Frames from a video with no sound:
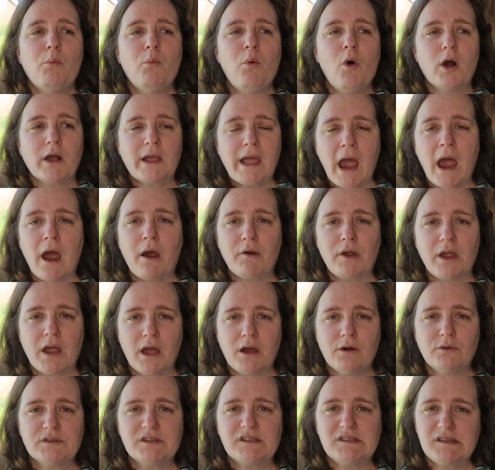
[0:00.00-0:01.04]
what Carrie
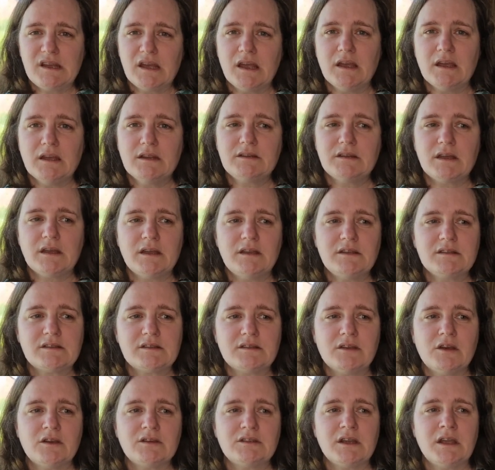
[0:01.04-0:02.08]
Elks did is
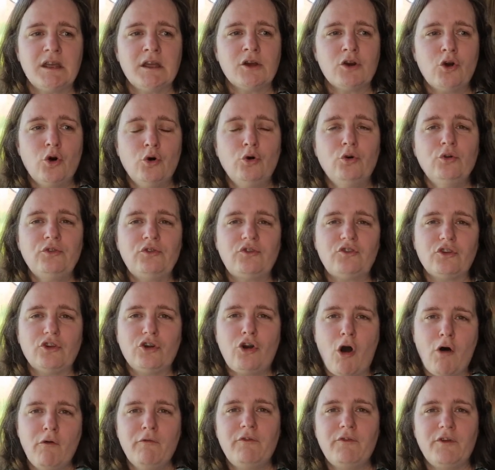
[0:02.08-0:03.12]
that it caused
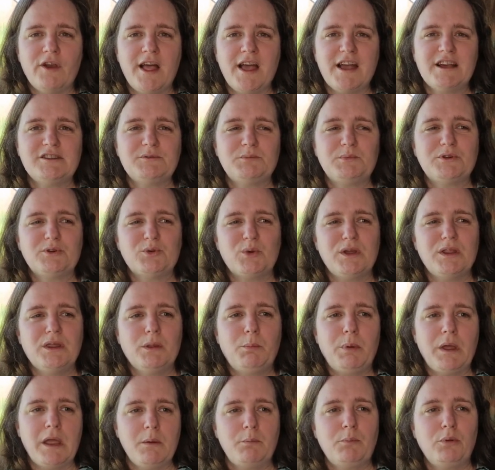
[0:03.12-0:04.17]
conflict between
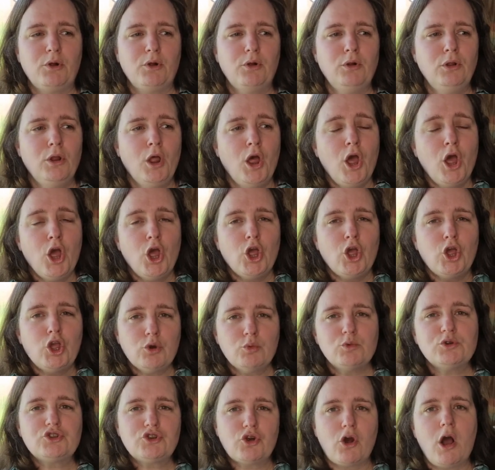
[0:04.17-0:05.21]
the people
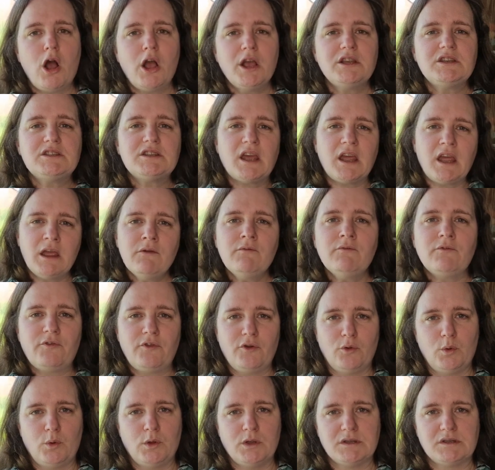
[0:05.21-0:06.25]
who were trying to
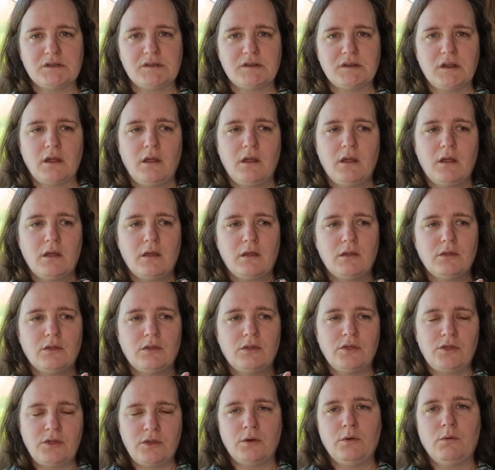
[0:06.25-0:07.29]
influence
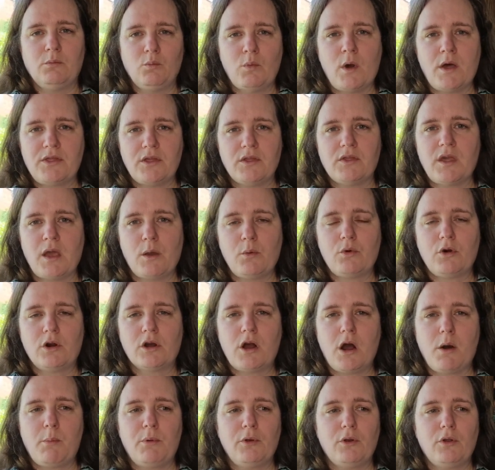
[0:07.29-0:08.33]
the, whether they were a
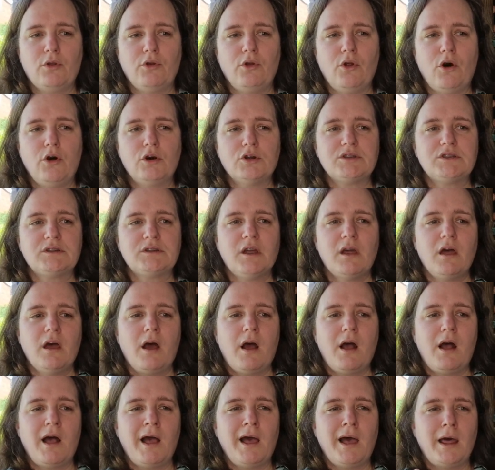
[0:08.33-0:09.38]
couple or not.
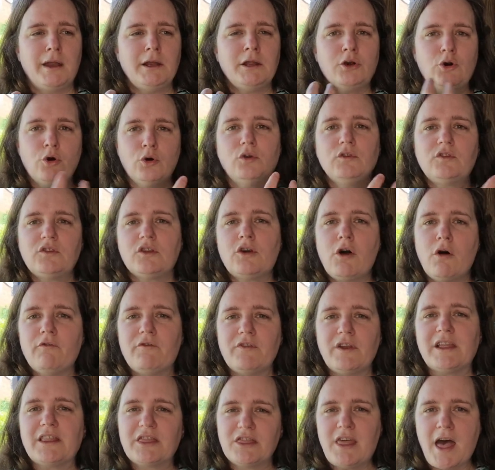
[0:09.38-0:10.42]
And it caused the
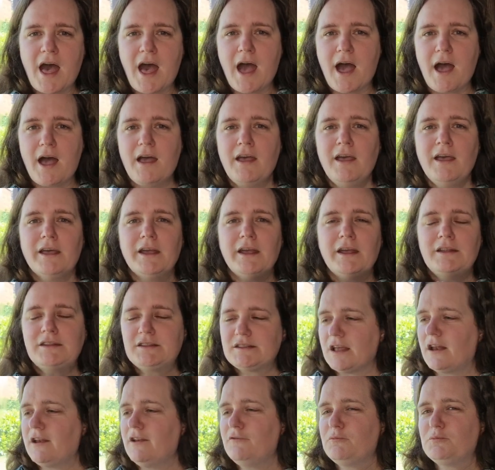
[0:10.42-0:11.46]
conflict there
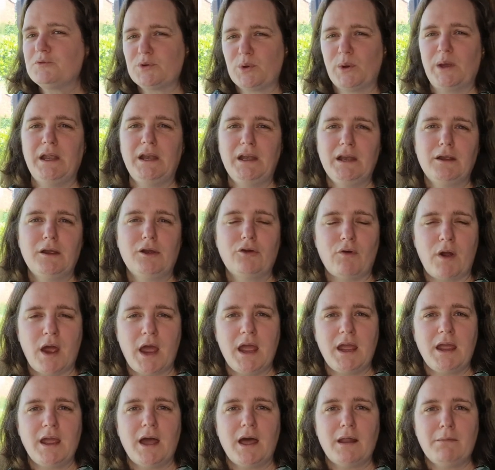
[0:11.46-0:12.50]
instead of between
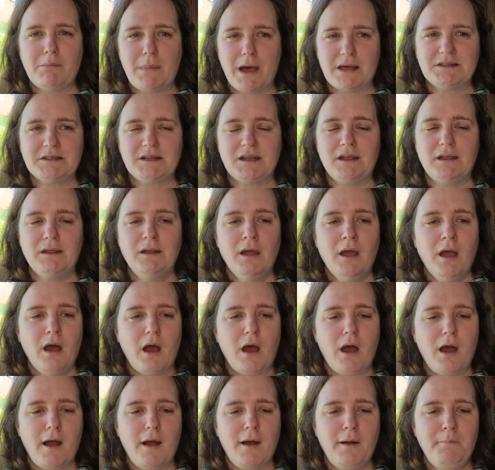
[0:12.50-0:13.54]
Gray and Maddie.
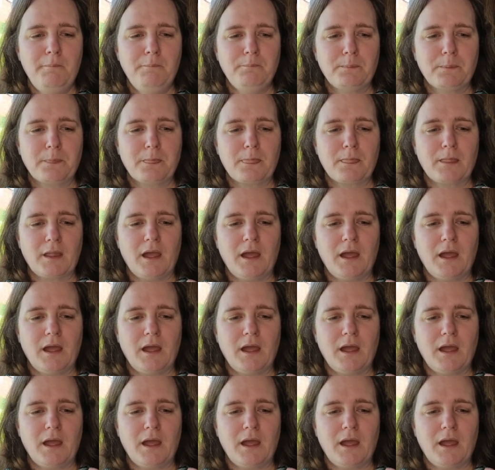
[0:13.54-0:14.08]
Um,